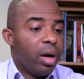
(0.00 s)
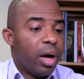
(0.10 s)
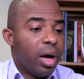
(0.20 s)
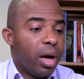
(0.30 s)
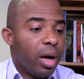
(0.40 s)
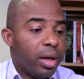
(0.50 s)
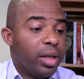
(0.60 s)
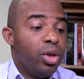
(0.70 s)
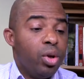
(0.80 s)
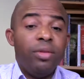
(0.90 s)
uh, in
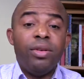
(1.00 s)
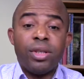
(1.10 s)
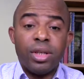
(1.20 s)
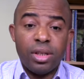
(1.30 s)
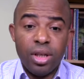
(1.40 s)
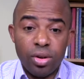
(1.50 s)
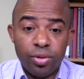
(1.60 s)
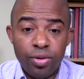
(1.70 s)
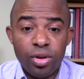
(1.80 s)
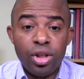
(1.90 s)
the New Living Translation,
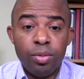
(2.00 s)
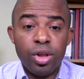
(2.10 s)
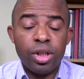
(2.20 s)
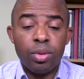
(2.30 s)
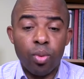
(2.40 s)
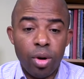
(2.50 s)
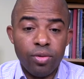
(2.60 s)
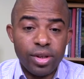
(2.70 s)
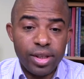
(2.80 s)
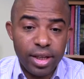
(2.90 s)
1 Timothy chapter 1,
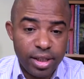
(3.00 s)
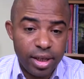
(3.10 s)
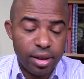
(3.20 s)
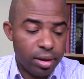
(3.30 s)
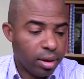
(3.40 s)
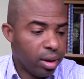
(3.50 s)
verse 18,